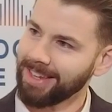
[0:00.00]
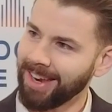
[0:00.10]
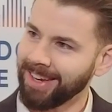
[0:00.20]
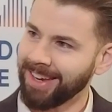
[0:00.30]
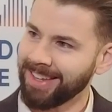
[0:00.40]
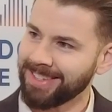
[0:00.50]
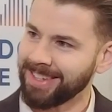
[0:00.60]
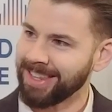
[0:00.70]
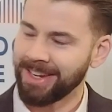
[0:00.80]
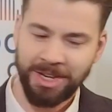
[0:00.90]
I guess, and
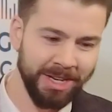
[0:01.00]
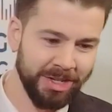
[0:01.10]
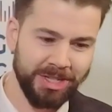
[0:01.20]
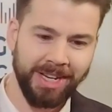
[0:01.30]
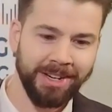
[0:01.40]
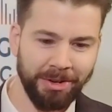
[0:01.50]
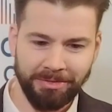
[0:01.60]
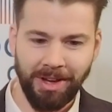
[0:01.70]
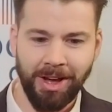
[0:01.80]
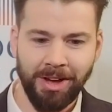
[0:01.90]
then seeing it
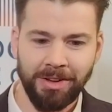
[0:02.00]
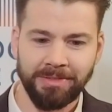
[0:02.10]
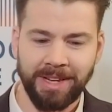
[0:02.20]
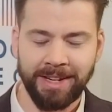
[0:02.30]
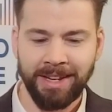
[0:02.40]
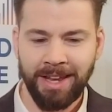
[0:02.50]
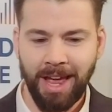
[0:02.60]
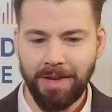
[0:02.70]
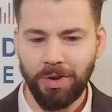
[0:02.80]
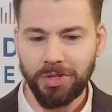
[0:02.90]
evolve. And
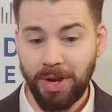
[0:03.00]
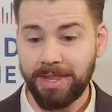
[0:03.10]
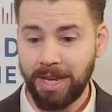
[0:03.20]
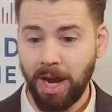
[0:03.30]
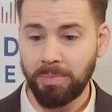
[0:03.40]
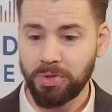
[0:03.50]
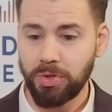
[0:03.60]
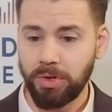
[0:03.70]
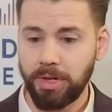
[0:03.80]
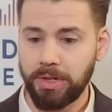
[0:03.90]
I've also had the
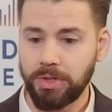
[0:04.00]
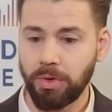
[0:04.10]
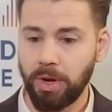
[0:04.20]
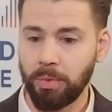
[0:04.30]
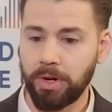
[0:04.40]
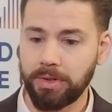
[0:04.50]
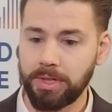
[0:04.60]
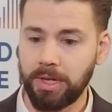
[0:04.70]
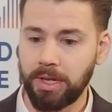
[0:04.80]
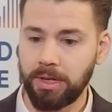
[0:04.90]
opportunity to. I worked
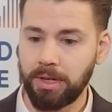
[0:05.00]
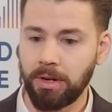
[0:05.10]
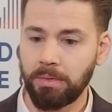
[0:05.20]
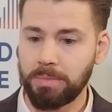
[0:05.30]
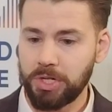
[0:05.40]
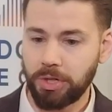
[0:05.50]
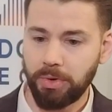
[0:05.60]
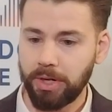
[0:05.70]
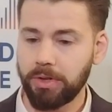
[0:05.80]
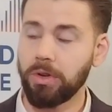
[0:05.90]
in mission
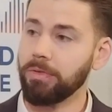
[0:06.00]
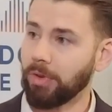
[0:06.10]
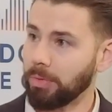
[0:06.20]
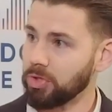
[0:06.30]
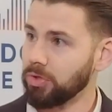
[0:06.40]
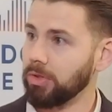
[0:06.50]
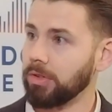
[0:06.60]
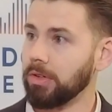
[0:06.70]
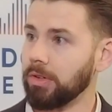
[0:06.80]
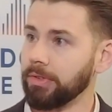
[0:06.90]
critical
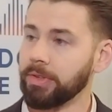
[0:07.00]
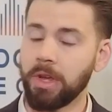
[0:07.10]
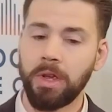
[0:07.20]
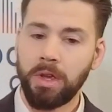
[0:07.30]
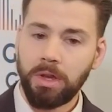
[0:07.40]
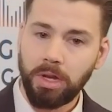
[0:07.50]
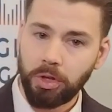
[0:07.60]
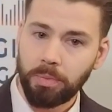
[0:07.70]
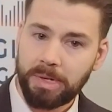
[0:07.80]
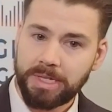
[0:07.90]
pharmaceuticals, a
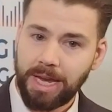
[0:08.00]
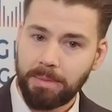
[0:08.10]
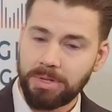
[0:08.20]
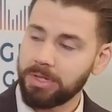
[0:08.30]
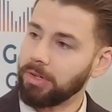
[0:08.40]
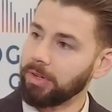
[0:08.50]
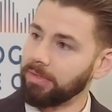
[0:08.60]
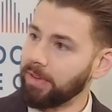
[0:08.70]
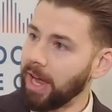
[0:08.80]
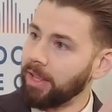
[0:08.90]
little bit of time in Silicon
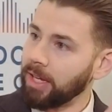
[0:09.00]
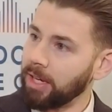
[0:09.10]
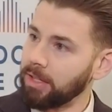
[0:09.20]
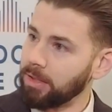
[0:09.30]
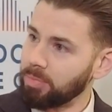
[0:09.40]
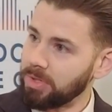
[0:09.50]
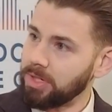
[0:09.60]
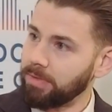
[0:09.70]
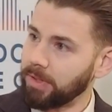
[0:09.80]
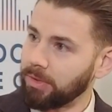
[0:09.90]
Valley and in the
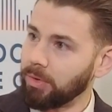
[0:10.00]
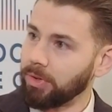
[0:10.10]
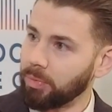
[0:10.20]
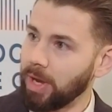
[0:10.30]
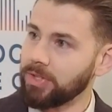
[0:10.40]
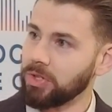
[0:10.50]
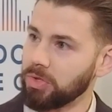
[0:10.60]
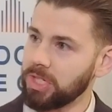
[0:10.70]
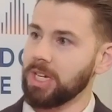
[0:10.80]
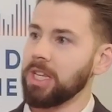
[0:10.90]
Pacific Northwest. So
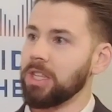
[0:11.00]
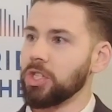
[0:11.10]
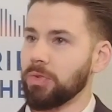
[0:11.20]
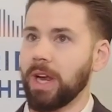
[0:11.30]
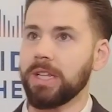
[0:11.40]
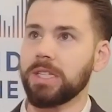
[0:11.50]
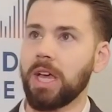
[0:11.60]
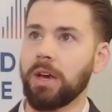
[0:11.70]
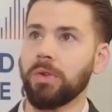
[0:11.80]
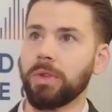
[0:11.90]
see the trends
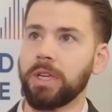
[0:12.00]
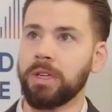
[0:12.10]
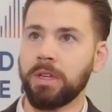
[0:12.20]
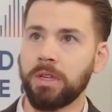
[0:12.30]
not only